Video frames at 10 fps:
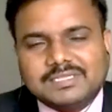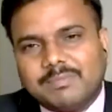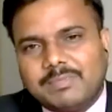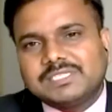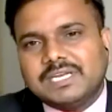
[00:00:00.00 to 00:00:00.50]
the
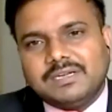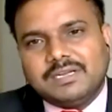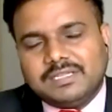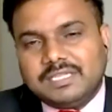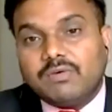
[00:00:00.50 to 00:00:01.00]
best,
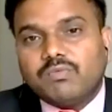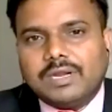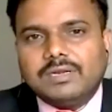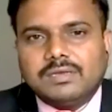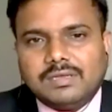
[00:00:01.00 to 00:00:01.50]
and they have
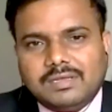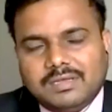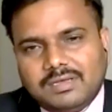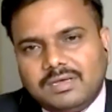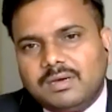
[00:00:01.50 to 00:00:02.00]
won
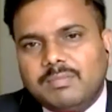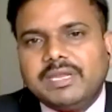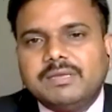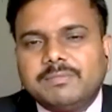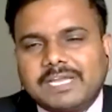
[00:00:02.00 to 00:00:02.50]

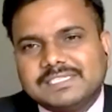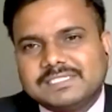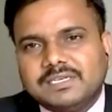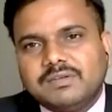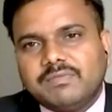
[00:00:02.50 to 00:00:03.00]
many
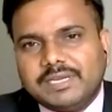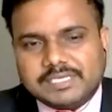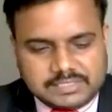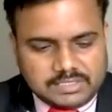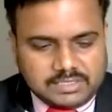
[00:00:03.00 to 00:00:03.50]
prizes in various